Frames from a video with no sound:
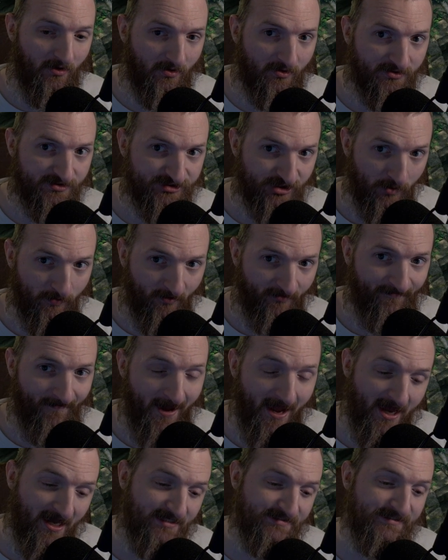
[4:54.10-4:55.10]
super
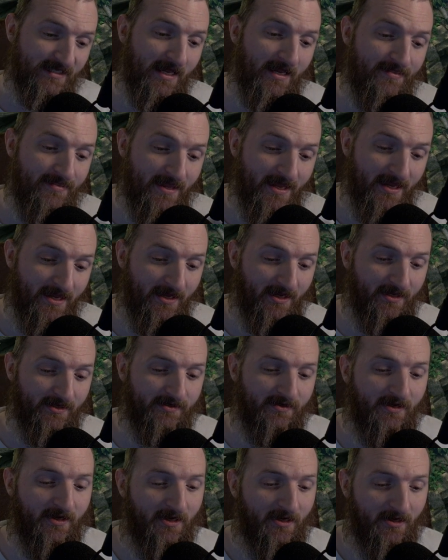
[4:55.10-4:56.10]
fast, and
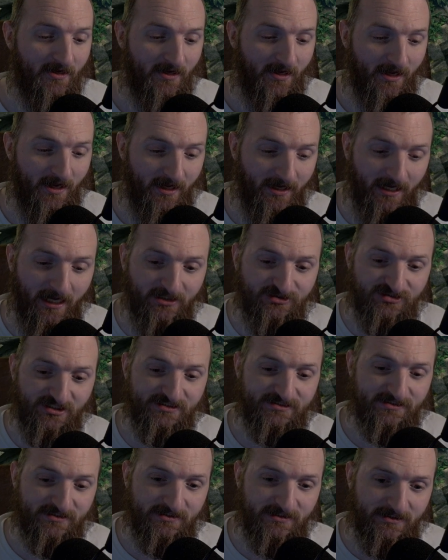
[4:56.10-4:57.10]
then it
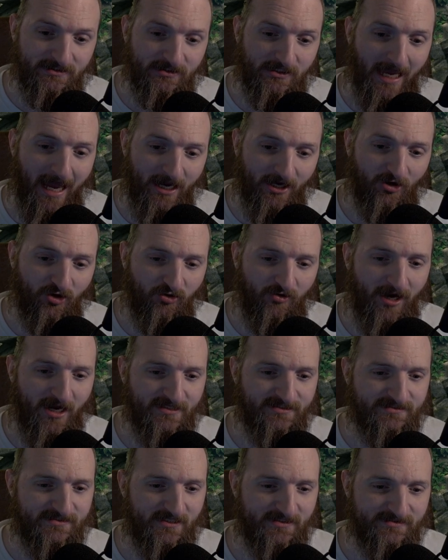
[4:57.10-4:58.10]
just kind of
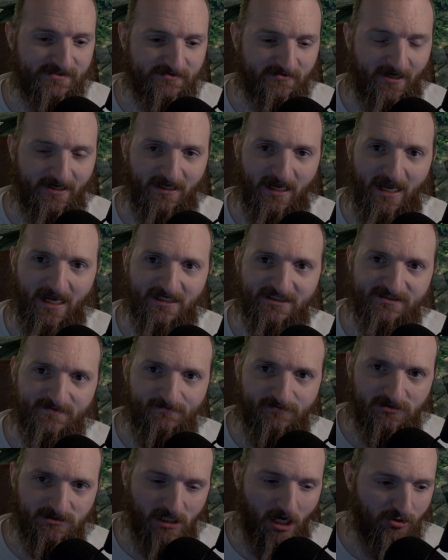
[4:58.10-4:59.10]
creates this like
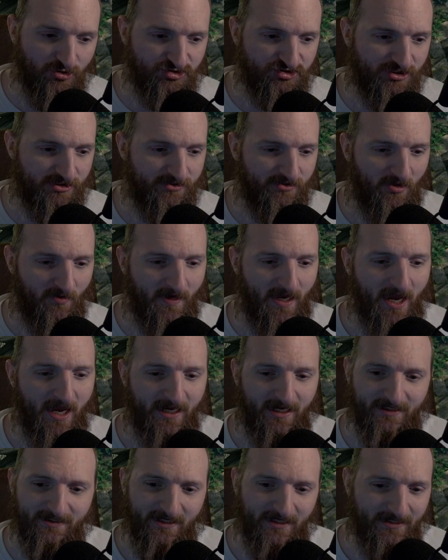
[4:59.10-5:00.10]
explosion, okay?
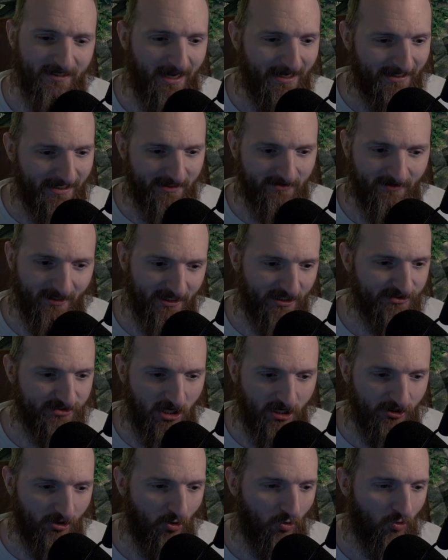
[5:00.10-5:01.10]
And then I get like a
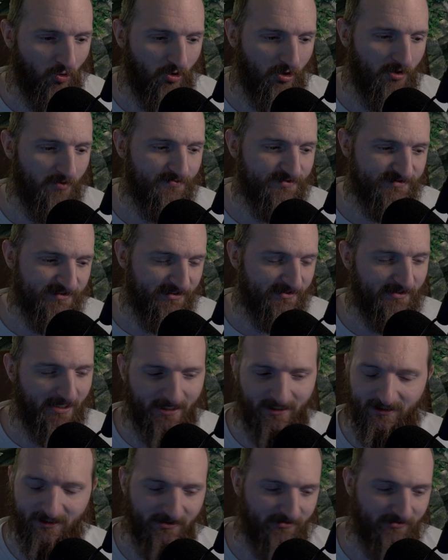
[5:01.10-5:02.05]
ton of orbs and I can